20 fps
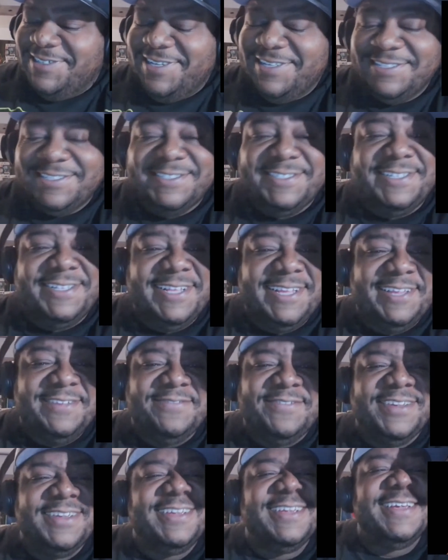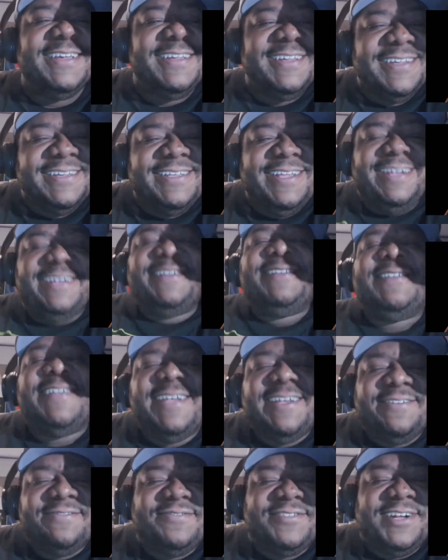is claiming
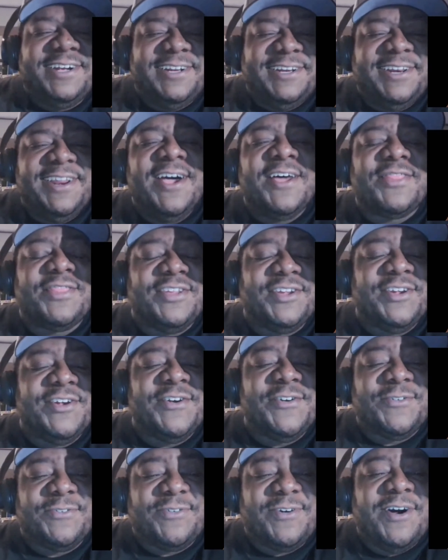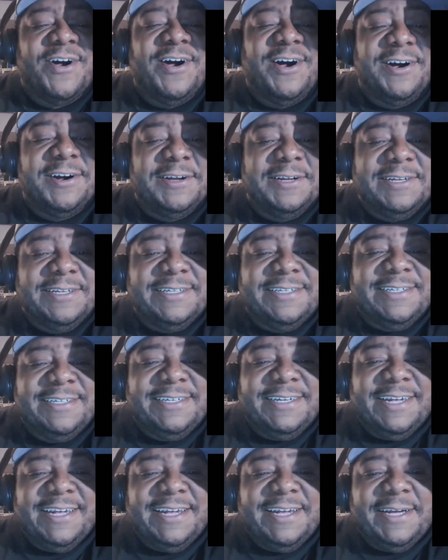they have done nothing wrong.
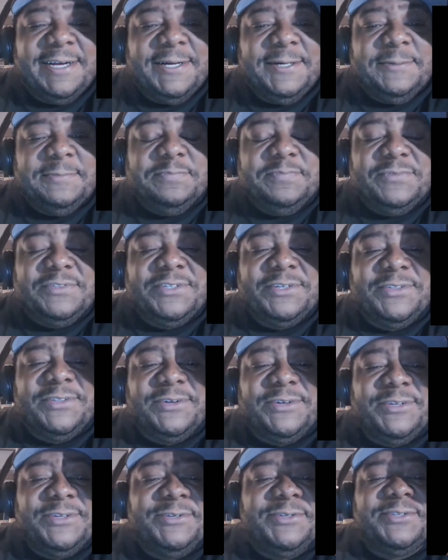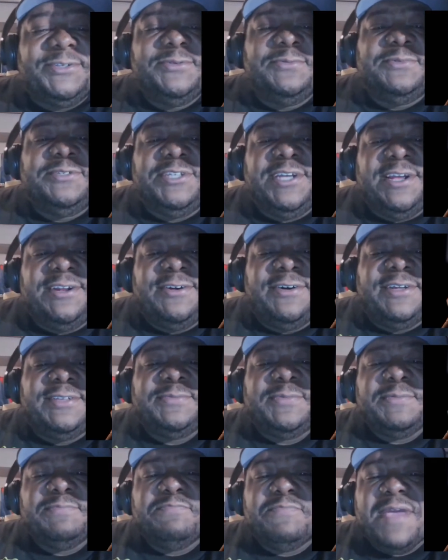So their YouTube channel has
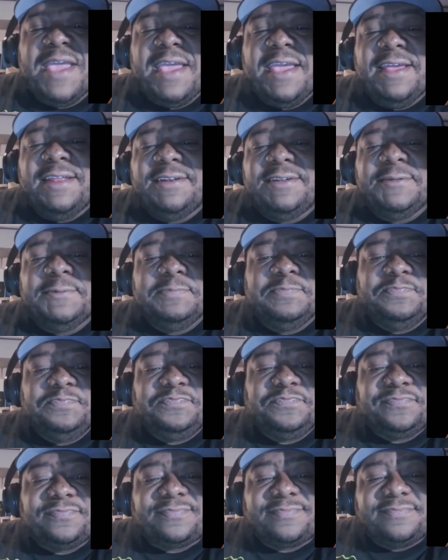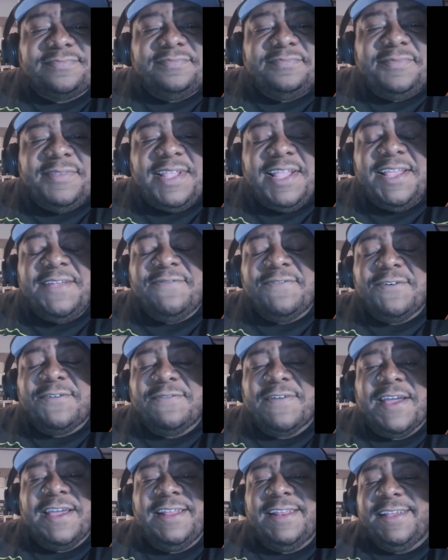been banned for
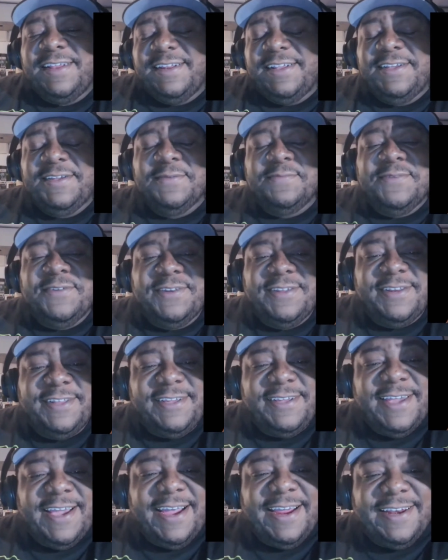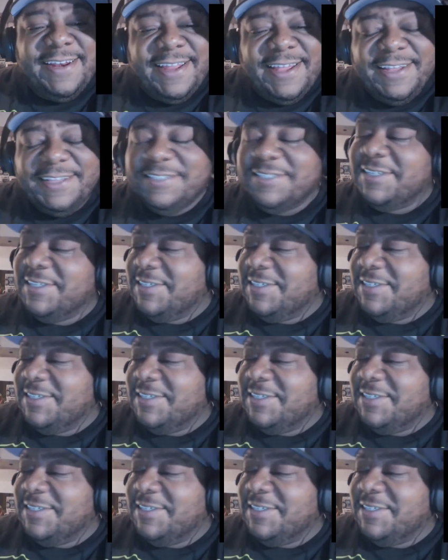violating community guidelines.